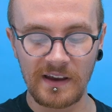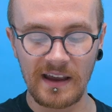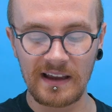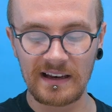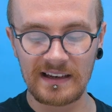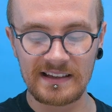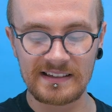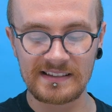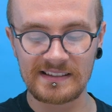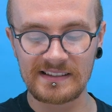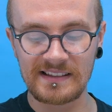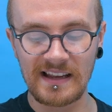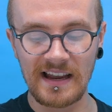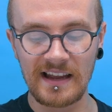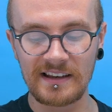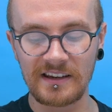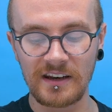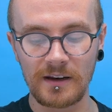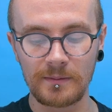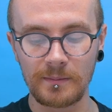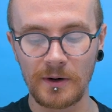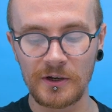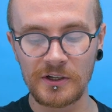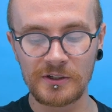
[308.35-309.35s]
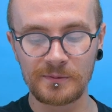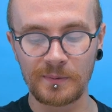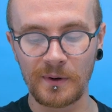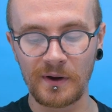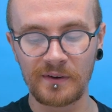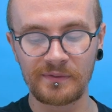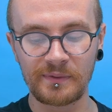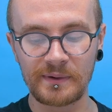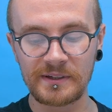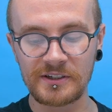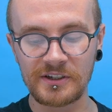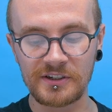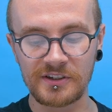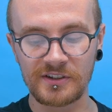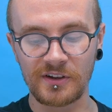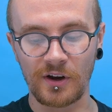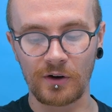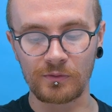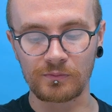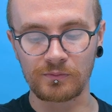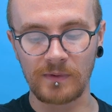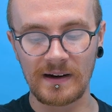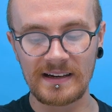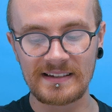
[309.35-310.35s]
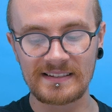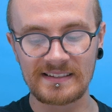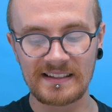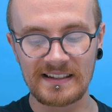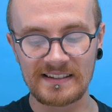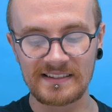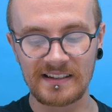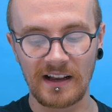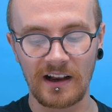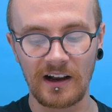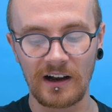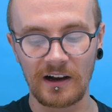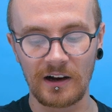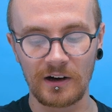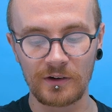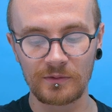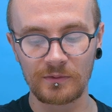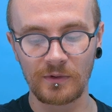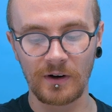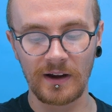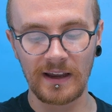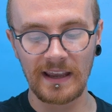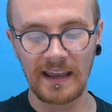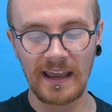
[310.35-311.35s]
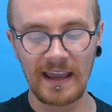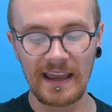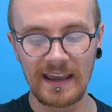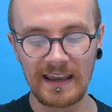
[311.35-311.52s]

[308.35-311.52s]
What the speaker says: Fairly standard emotes, but if we just erase this heart right